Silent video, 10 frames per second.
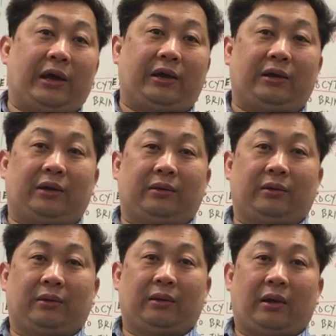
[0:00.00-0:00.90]
way,
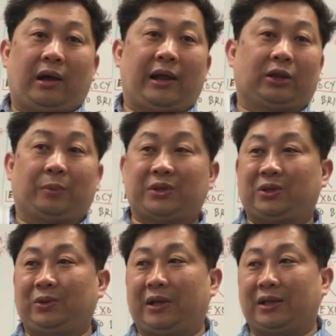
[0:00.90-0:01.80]
a lot of
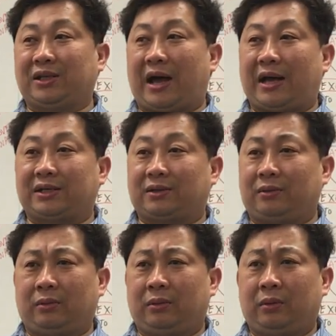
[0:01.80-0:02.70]
students ask,
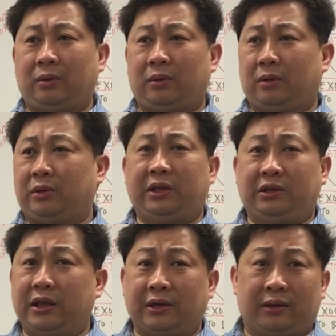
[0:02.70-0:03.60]

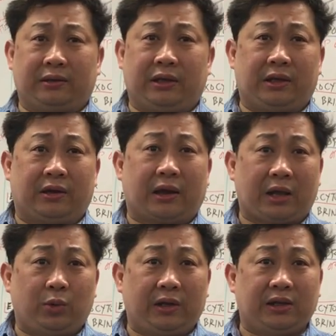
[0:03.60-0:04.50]
did the
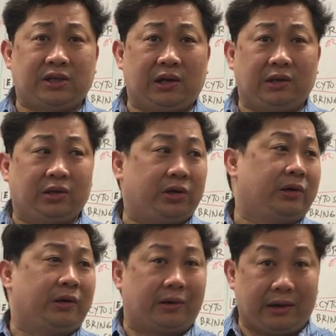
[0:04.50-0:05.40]
graduated
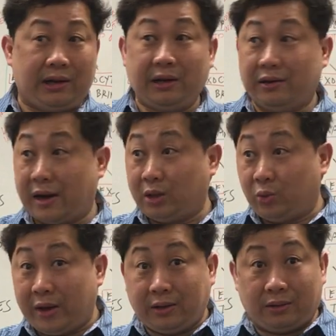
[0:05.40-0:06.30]
cylinder really
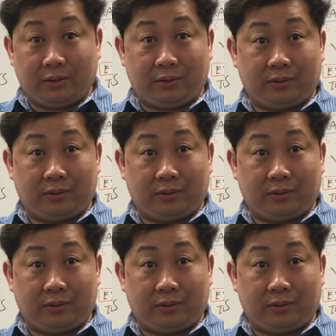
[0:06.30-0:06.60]
graduate?